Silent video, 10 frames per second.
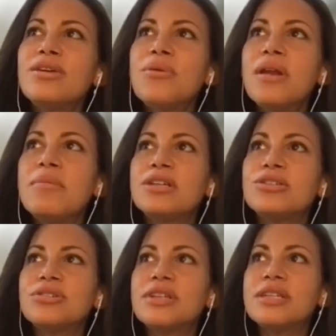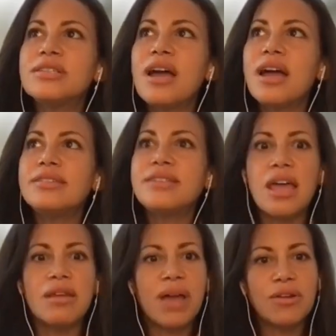you want to make sure that it's not
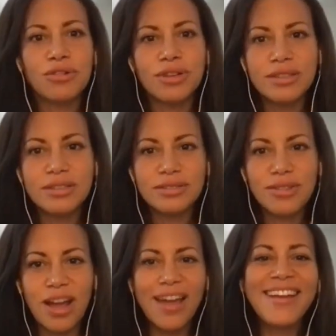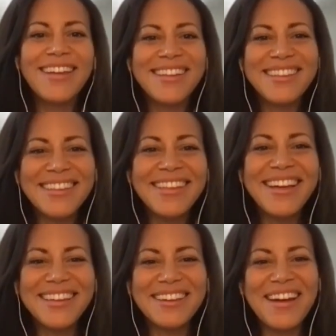10 boundaries, right?
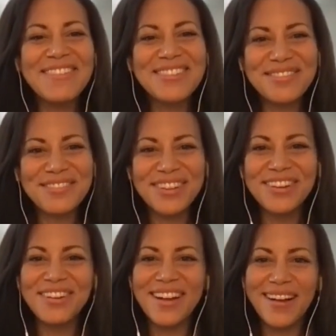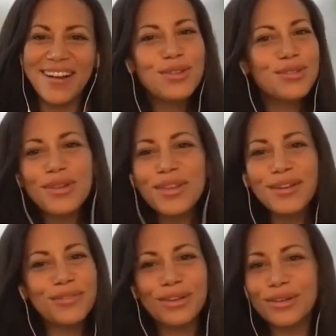Like you have to figure out, there's only
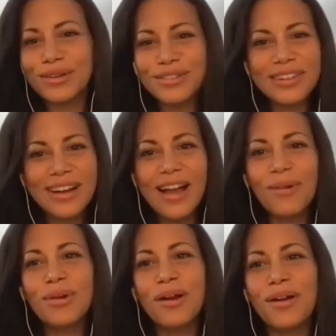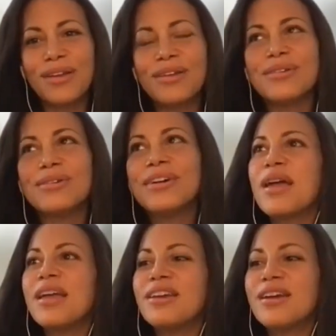a few, I would argue,
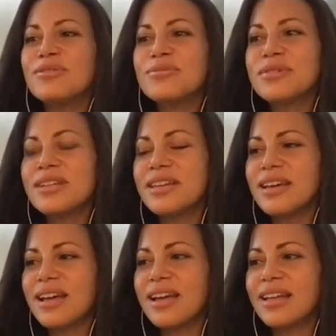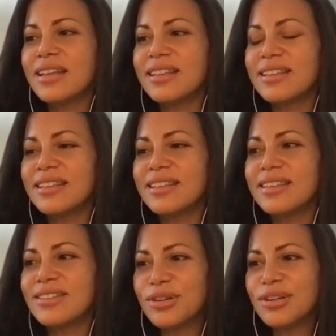and you have to really to
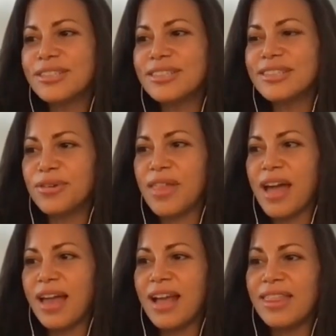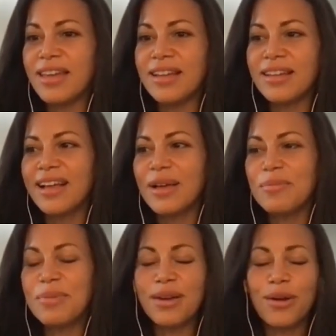search for that. I think I'm
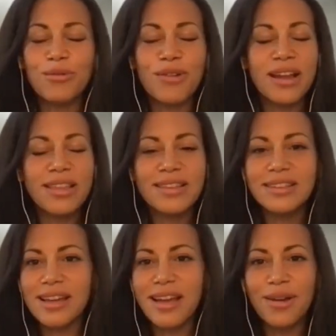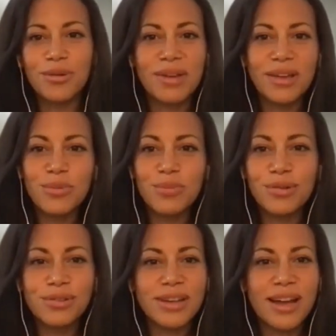big on writing things out. Make the
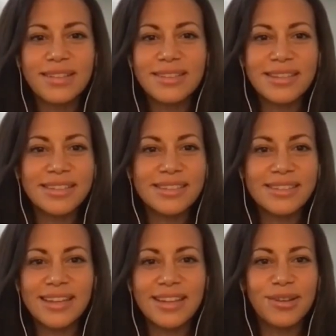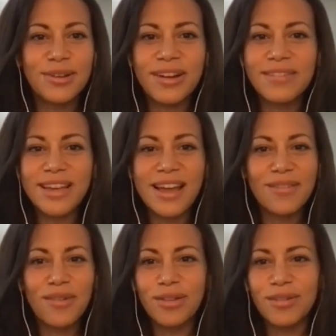pros and cons list. Again, you don't have to
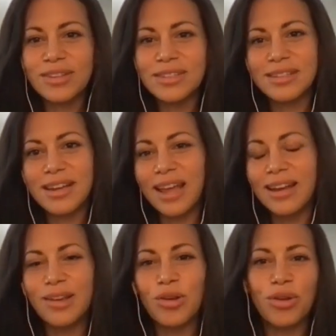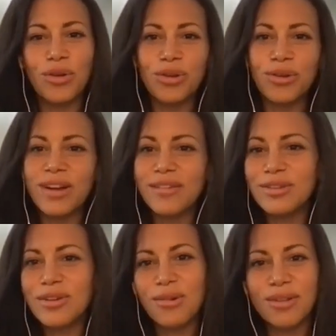have all of this innate in you. You don't have to
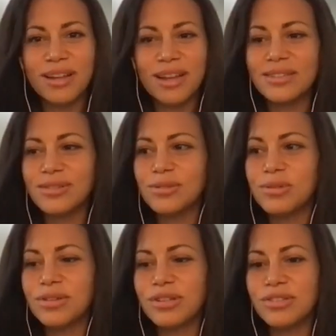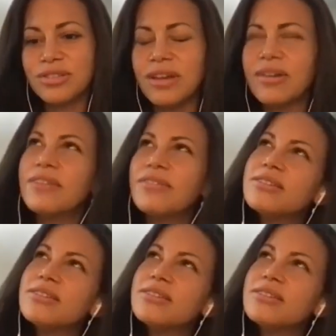know all the answers, but you can just say, okay, if I